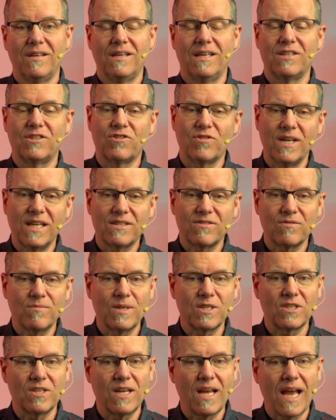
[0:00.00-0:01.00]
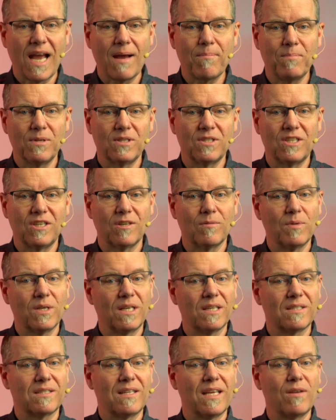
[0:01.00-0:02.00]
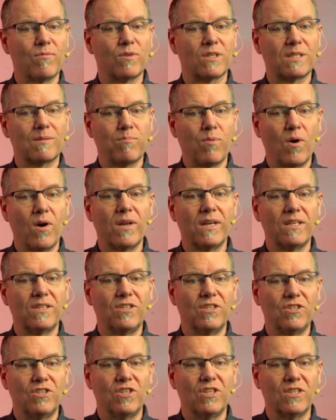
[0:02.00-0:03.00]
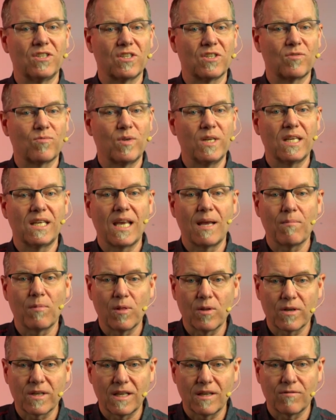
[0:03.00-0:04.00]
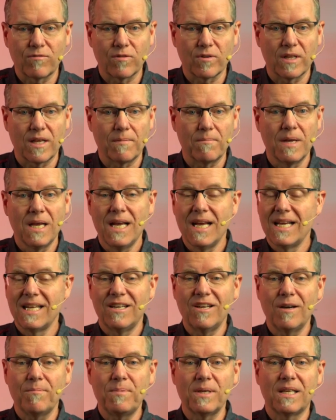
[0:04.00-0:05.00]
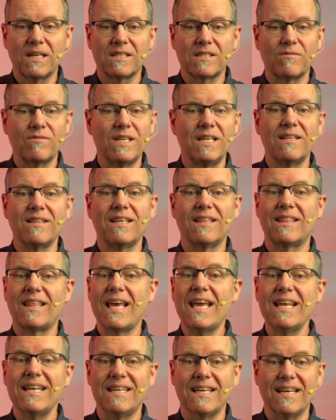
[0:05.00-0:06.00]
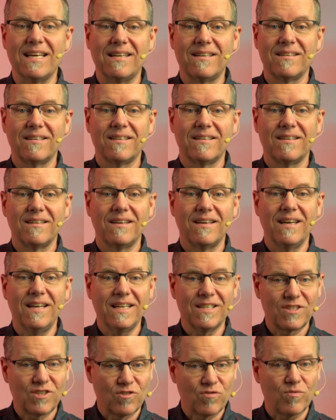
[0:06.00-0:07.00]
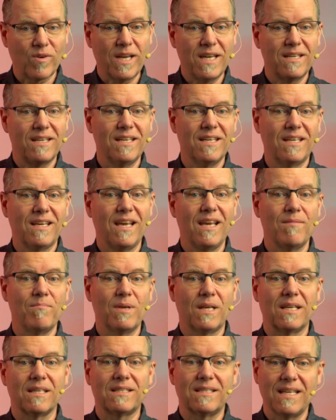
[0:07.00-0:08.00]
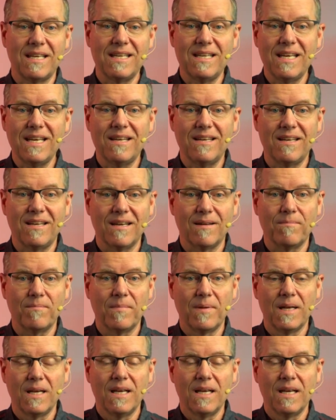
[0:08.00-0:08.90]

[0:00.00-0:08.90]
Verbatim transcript: And transformation happens here because they responded to Jesus when he came looking for them, not because of anything they did. And it's great he came because they needed him.